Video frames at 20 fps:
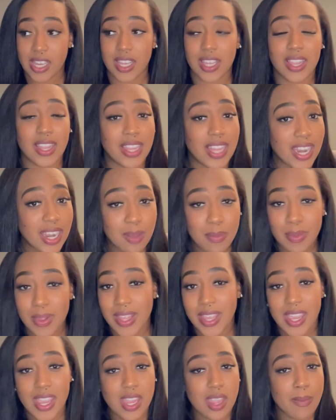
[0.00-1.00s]
Let it
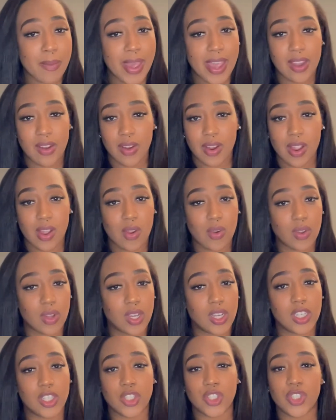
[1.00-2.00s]
play in the background,
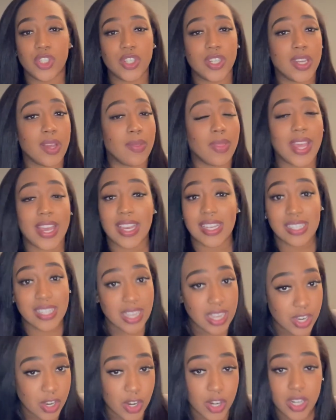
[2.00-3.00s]
because like I
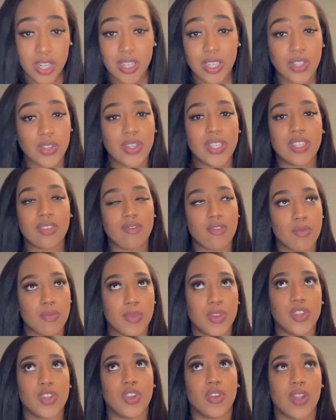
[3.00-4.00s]
said, you need to
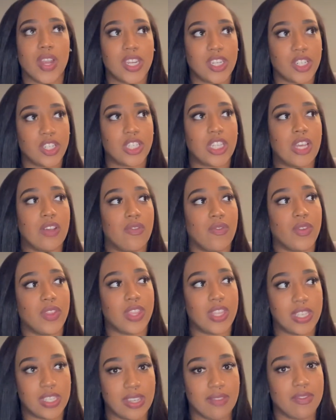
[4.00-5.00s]
familiarize yourself with
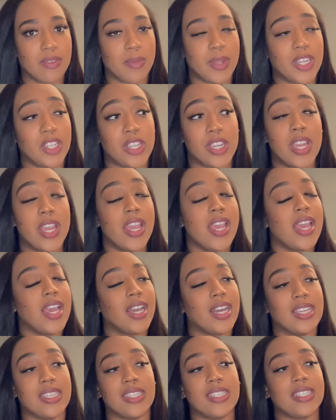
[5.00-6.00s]
this information,
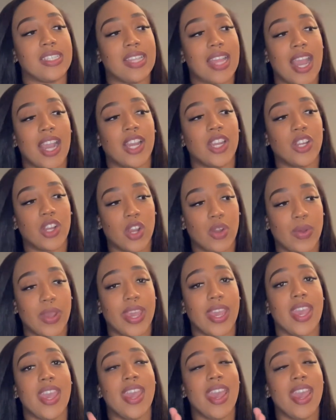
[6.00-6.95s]
because it's not gonna go away.